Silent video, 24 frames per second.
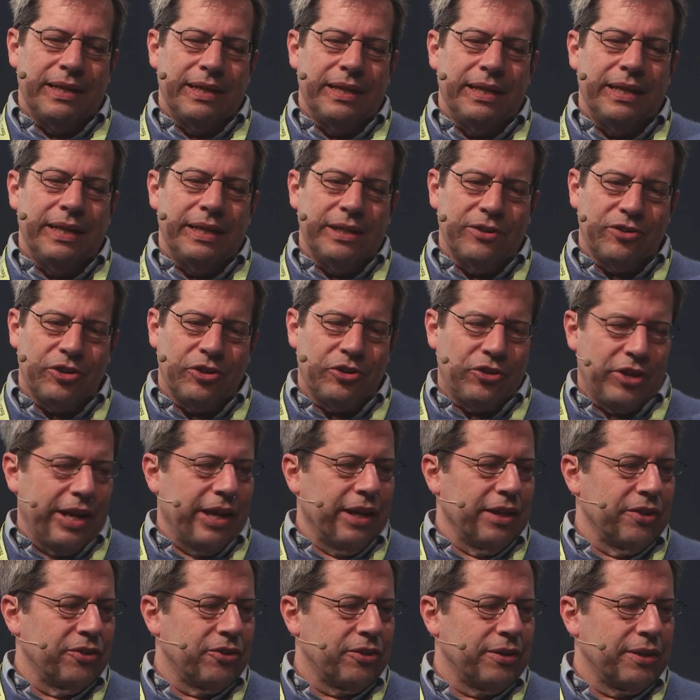it is a
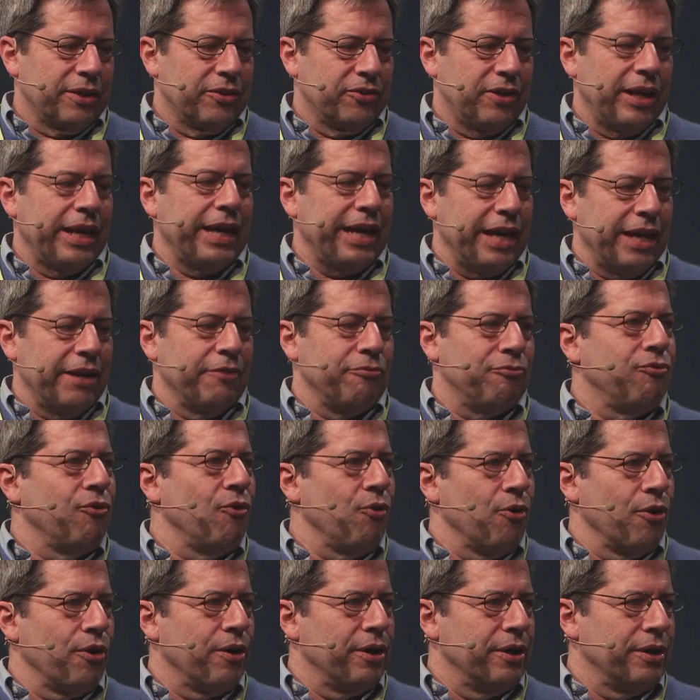challenge because they can't
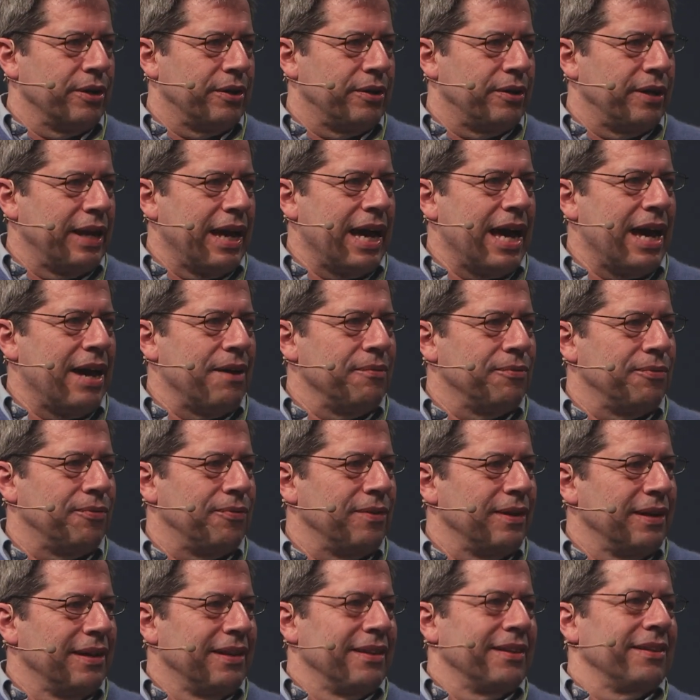afford to have
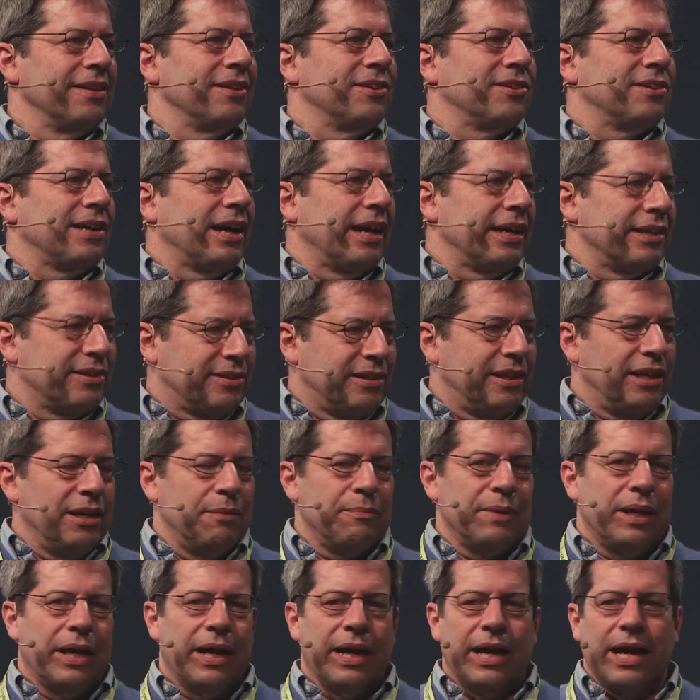the size team
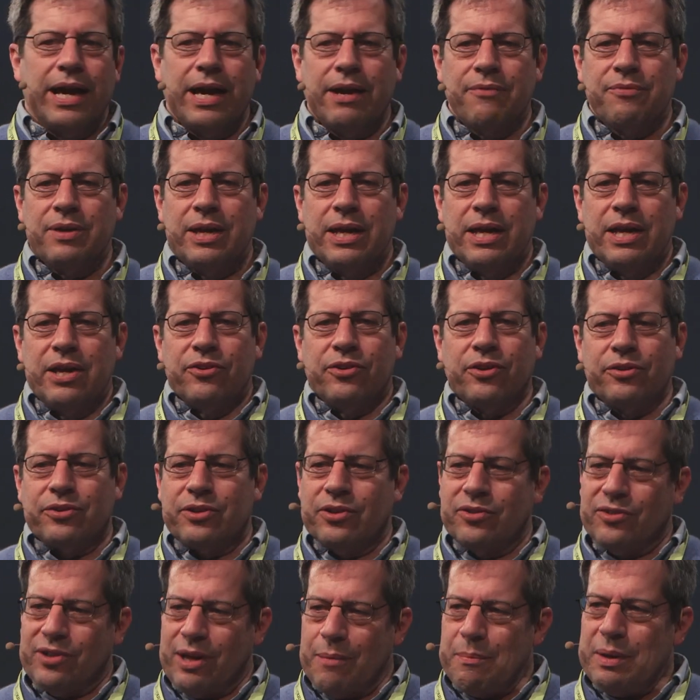that I have. So to
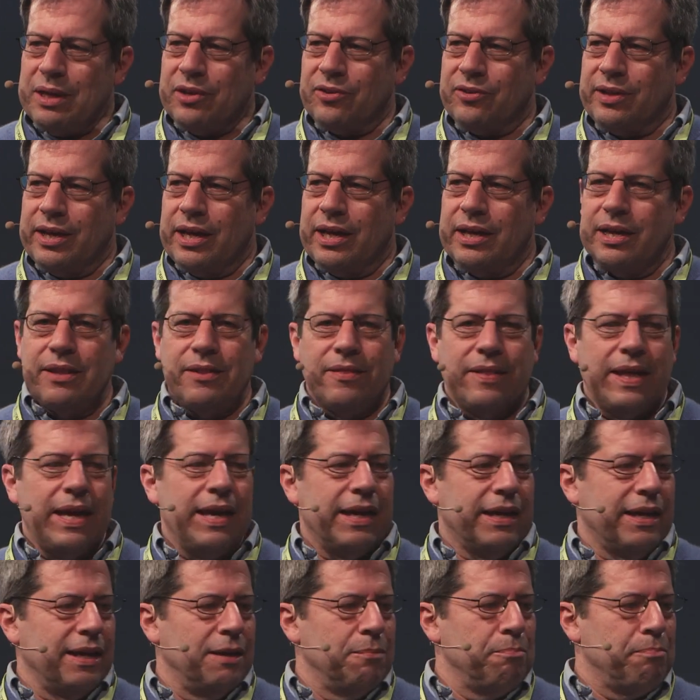some extent, they
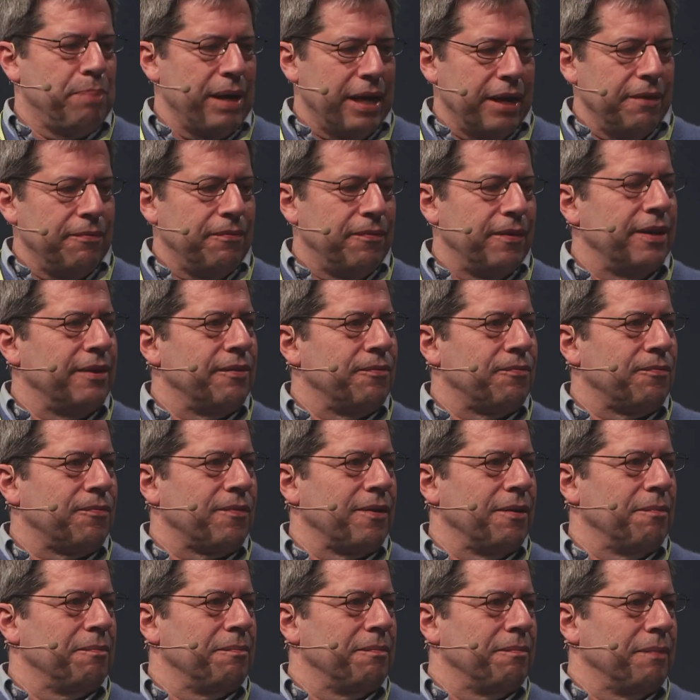can benefit
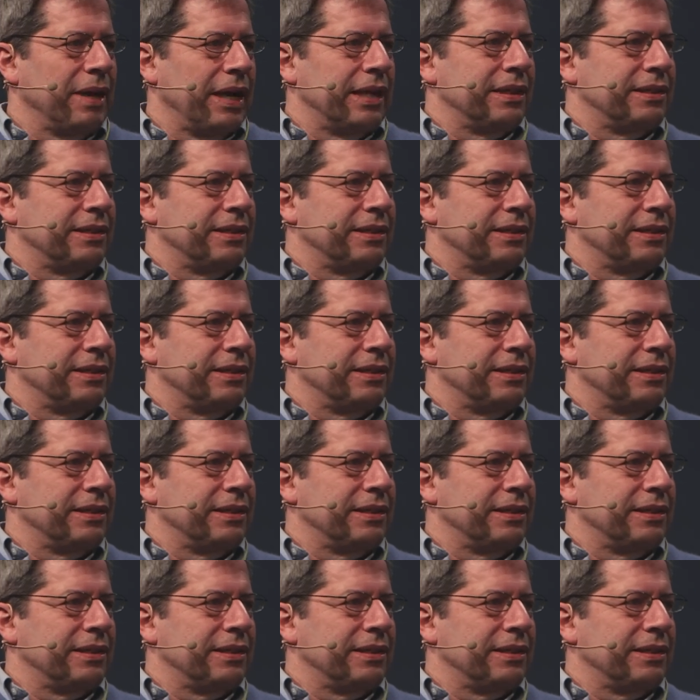from my